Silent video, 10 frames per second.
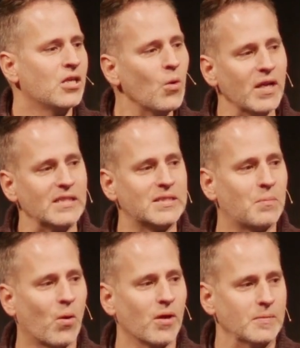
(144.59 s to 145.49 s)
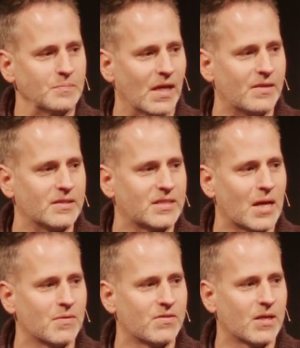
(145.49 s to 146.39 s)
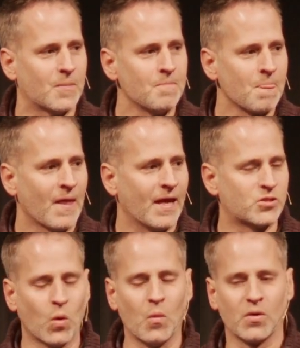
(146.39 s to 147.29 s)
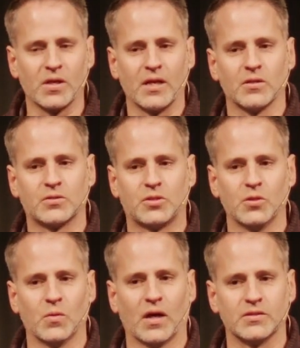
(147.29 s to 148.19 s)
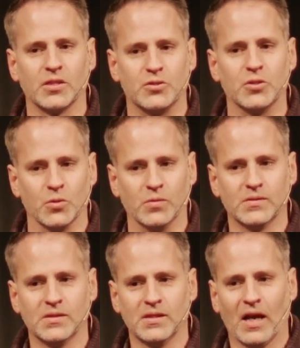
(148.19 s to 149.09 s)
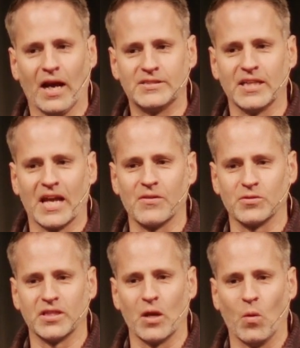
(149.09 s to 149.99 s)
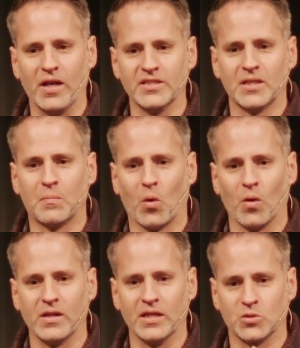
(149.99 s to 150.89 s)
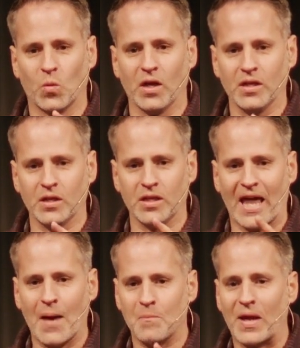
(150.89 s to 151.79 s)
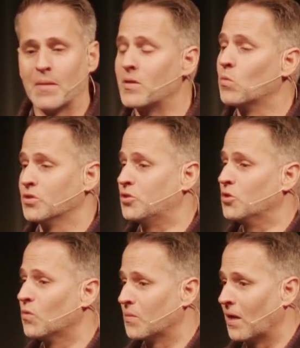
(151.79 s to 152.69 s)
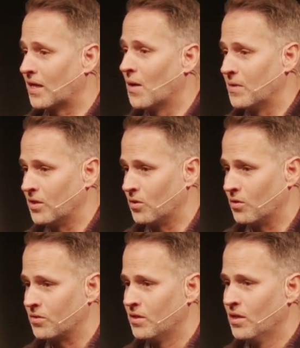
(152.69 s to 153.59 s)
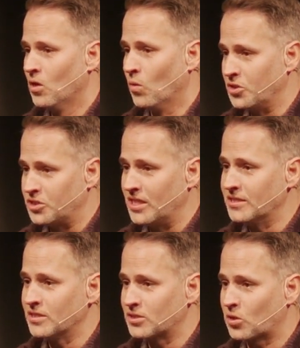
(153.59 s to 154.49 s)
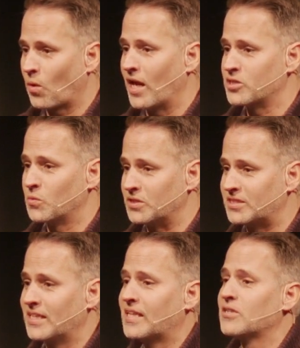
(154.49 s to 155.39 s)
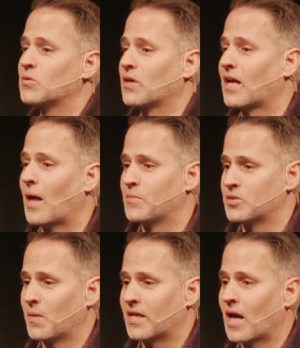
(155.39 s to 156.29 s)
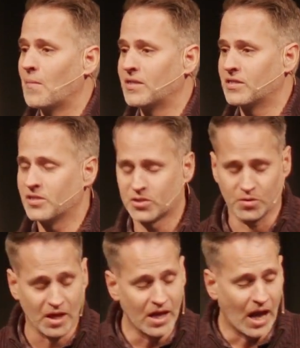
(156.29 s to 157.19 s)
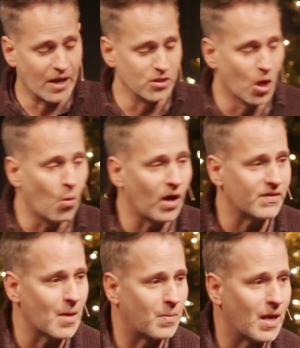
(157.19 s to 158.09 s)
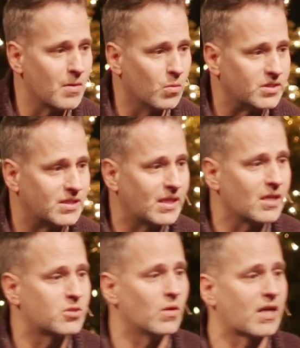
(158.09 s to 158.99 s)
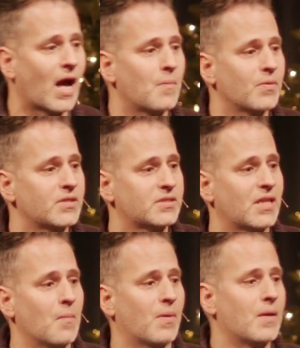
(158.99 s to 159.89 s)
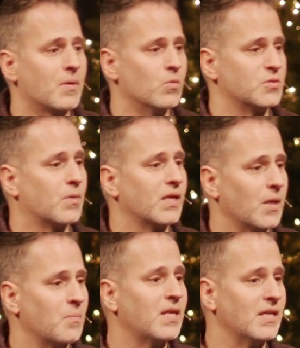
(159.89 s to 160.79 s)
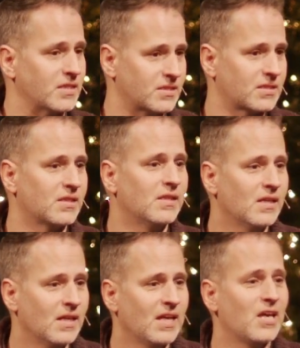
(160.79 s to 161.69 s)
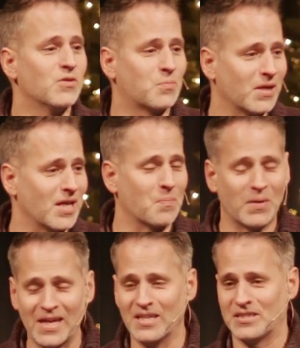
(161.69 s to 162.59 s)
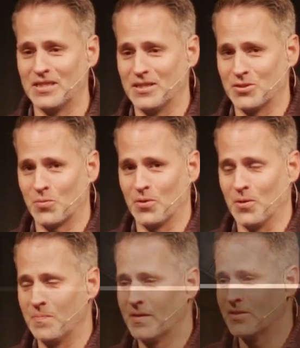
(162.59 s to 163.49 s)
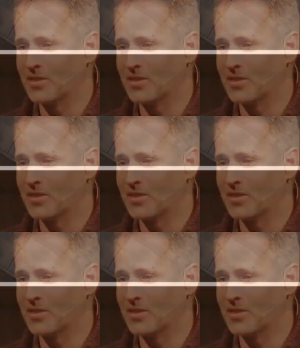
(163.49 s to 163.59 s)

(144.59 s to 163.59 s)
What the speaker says: You know what is important at this time of year? It's what we're here to do together tonight. What is important is what that baby was doing by coming to earth. What Jesus Christ was seeking to accomplish by coming to this earth. And you know what that baby was seeking to accomplish? That baby was bringing peace. He was bringing peace to this world.